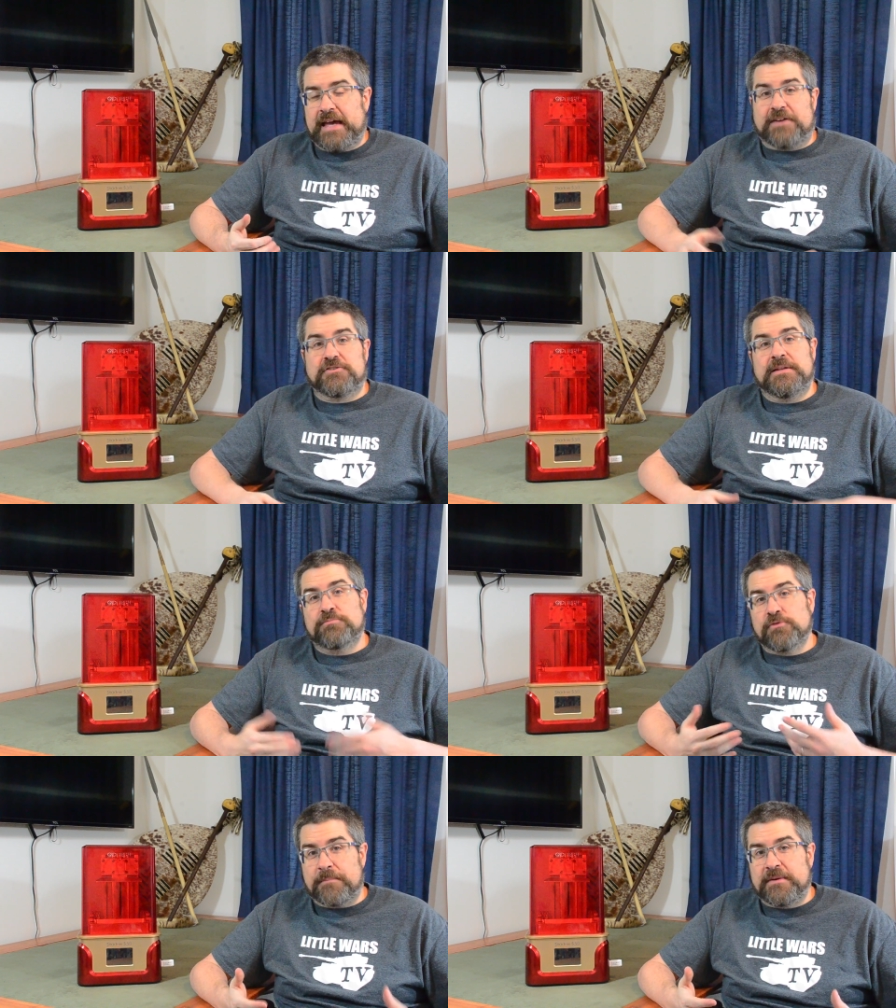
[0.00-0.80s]
actually
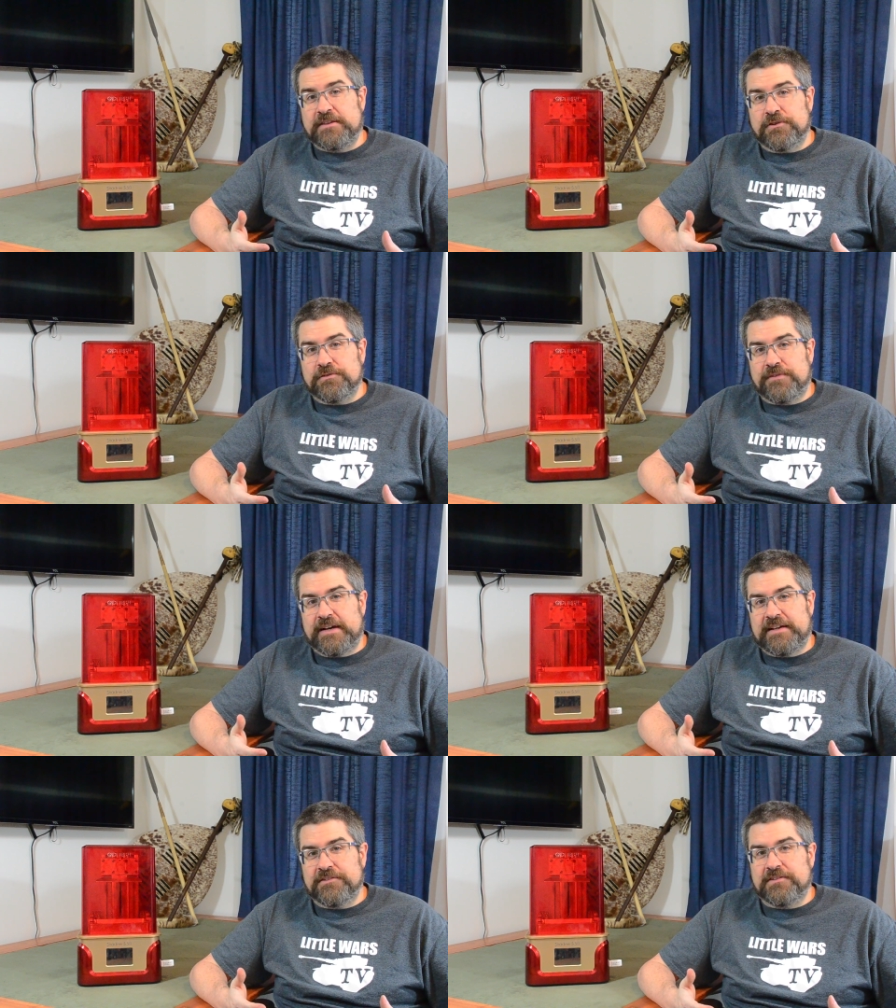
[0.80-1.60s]
prepping those
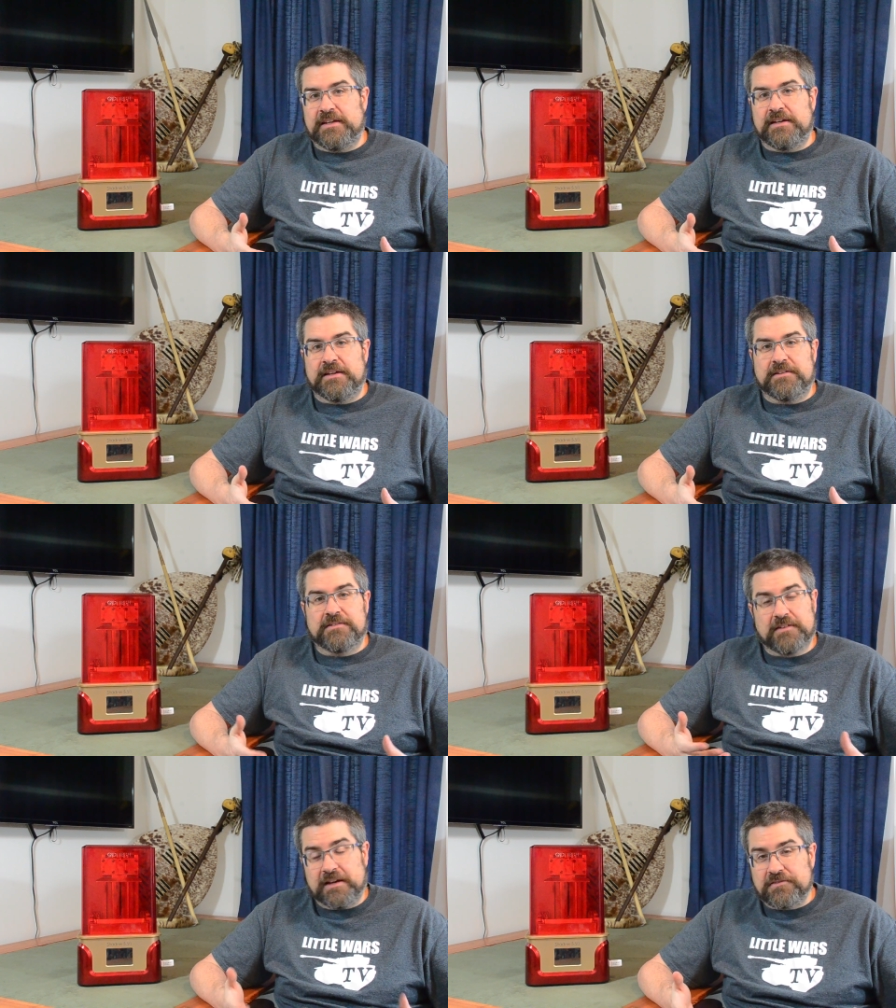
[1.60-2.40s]
files in
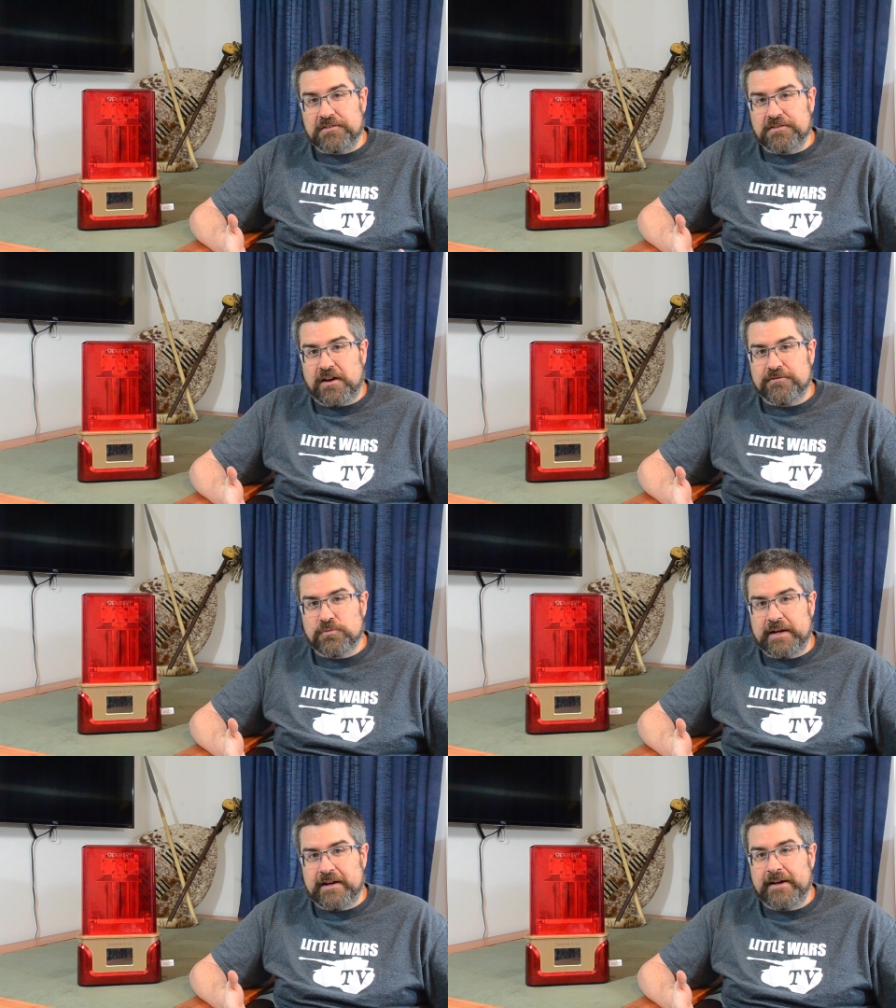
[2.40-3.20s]
slicing
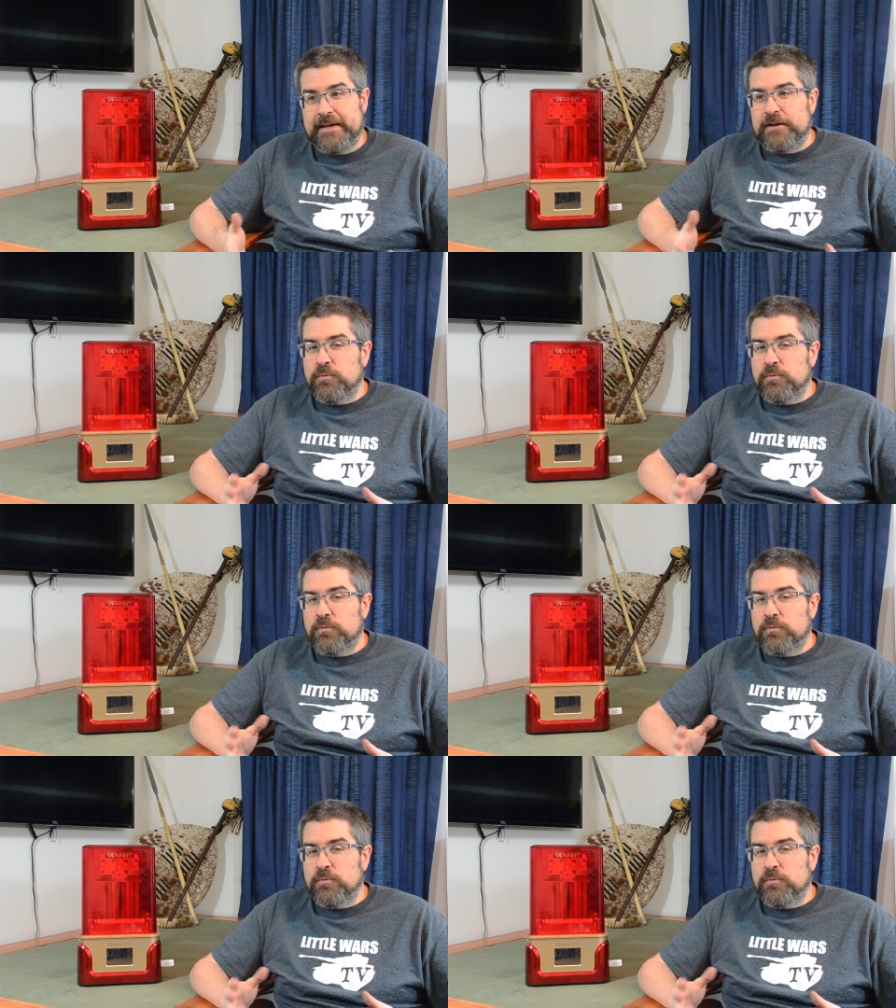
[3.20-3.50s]
software